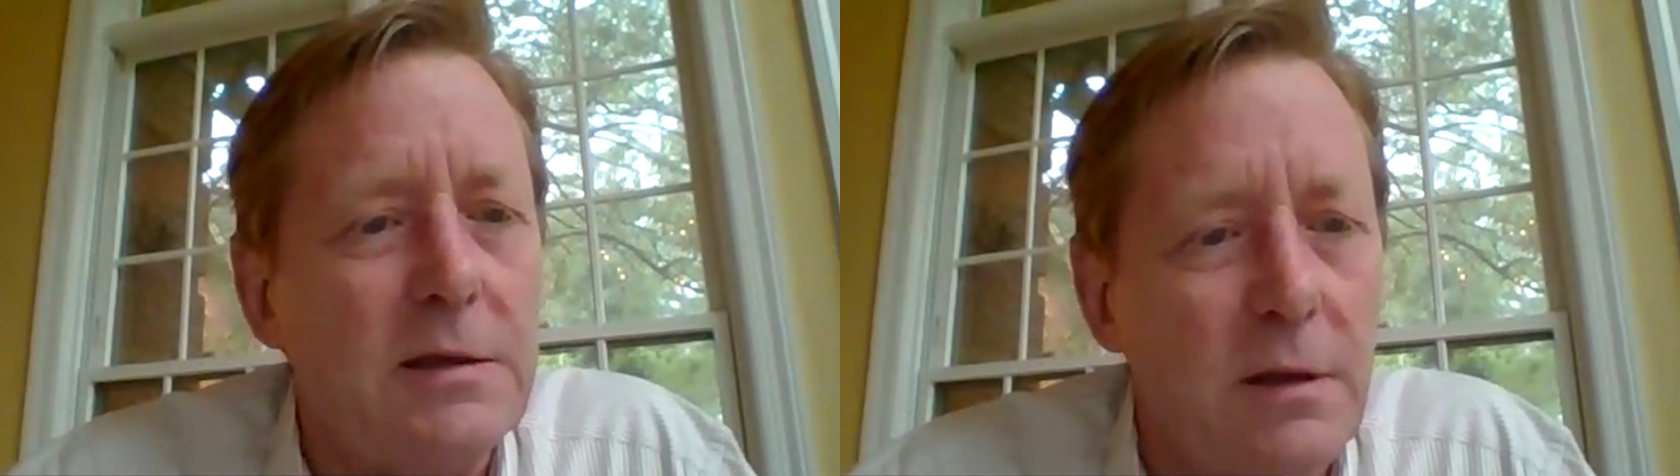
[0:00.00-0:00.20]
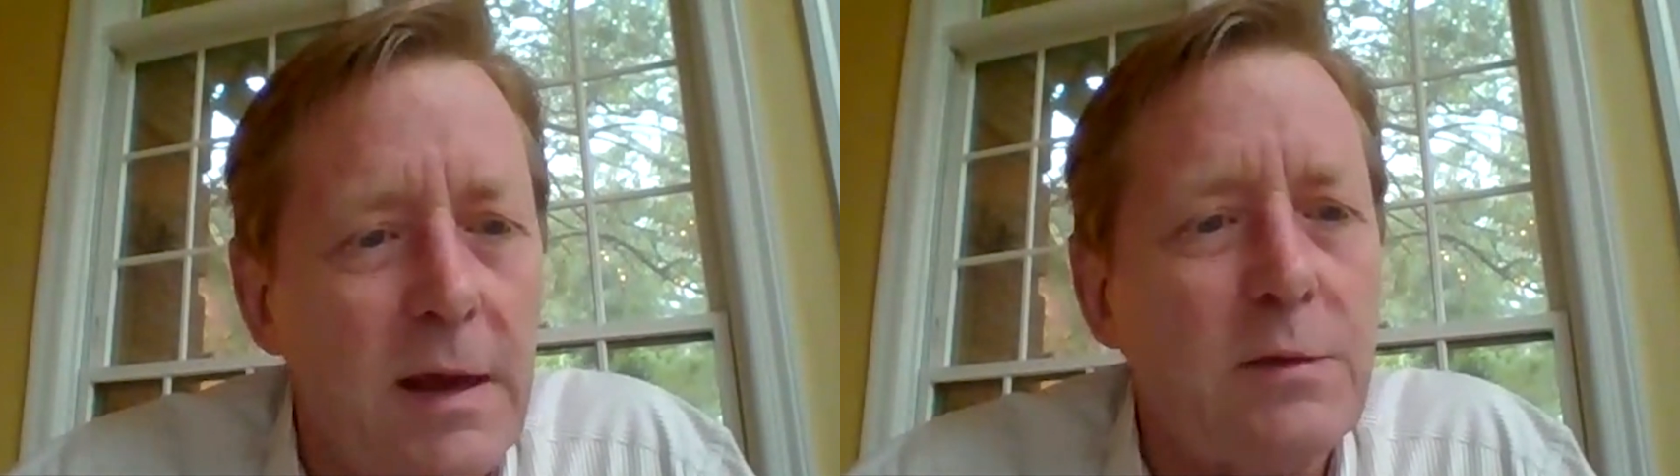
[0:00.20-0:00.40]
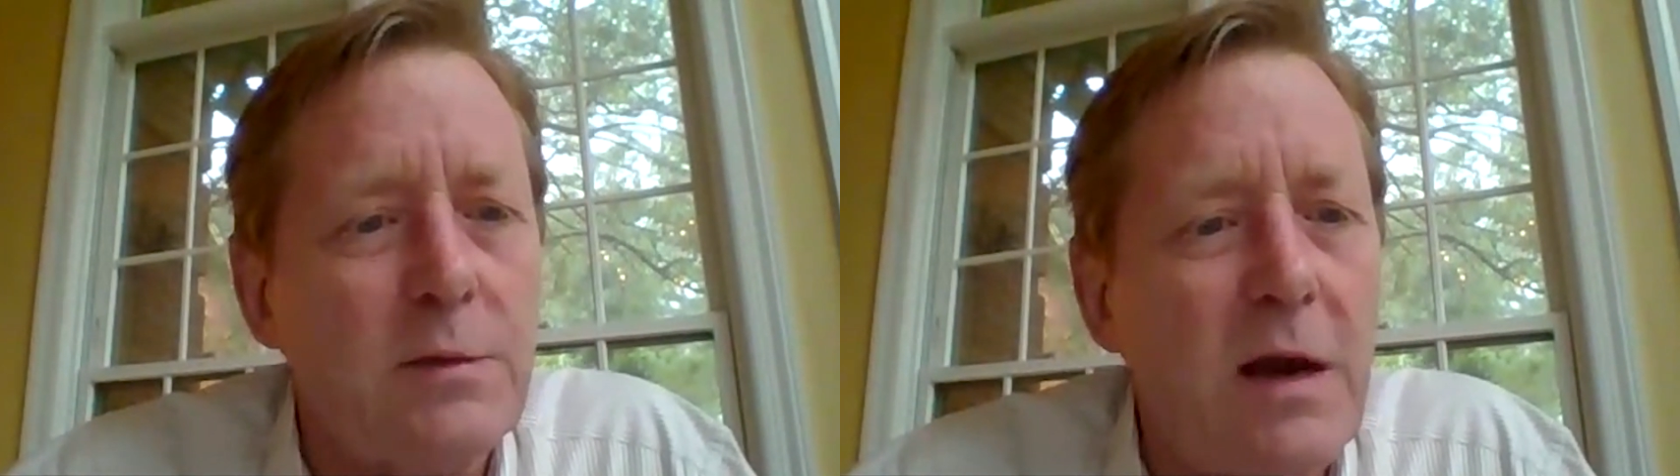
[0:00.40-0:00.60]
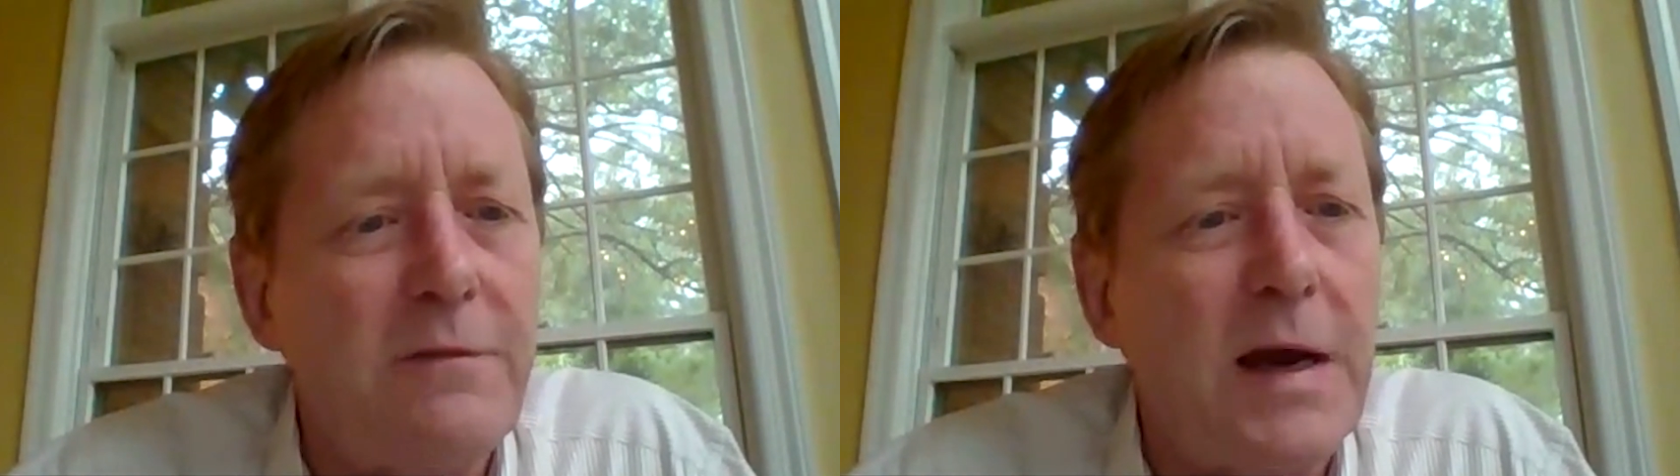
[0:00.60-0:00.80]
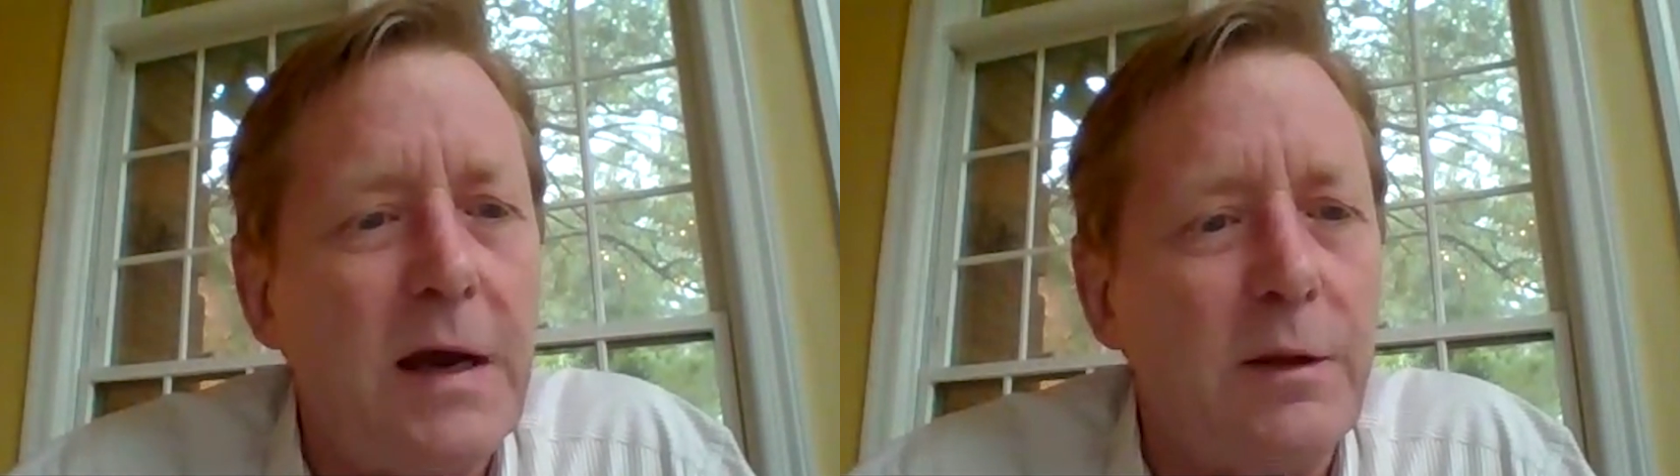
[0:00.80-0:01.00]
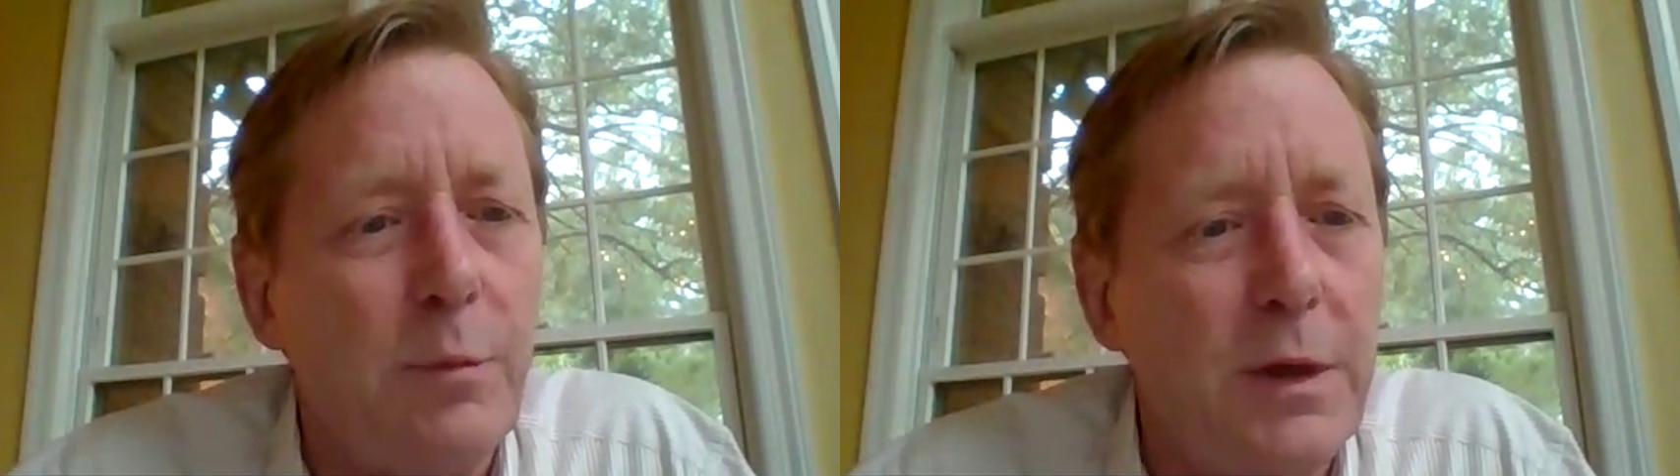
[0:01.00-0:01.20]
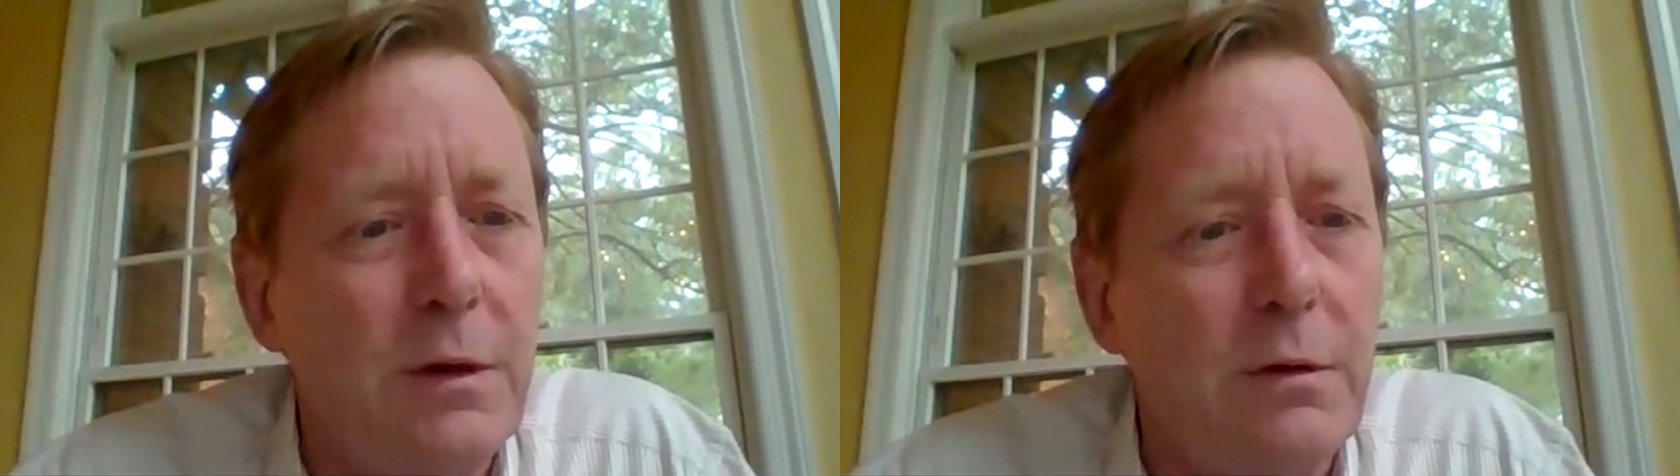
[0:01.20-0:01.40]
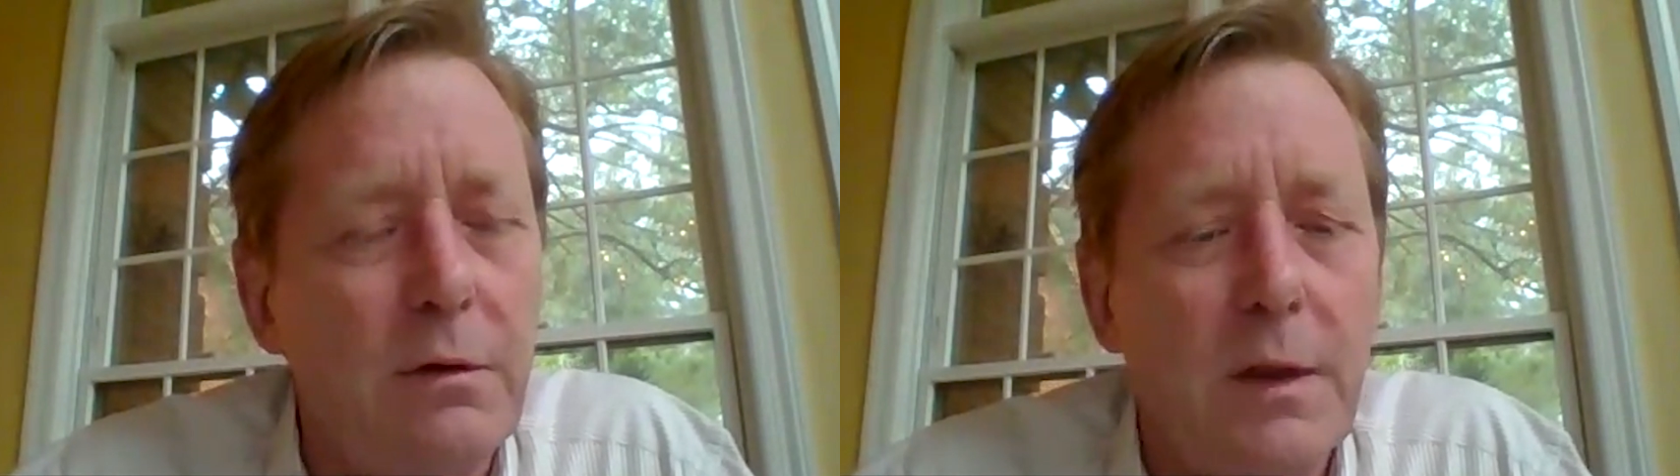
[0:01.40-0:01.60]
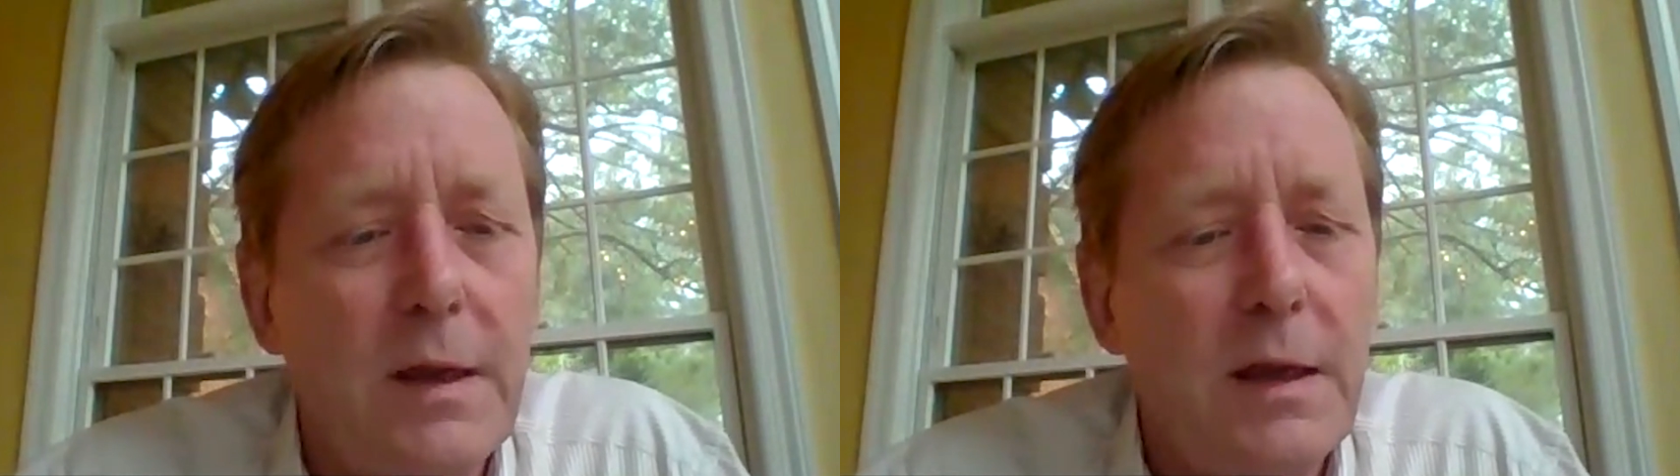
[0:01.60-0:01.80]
So that's why I filed the bill,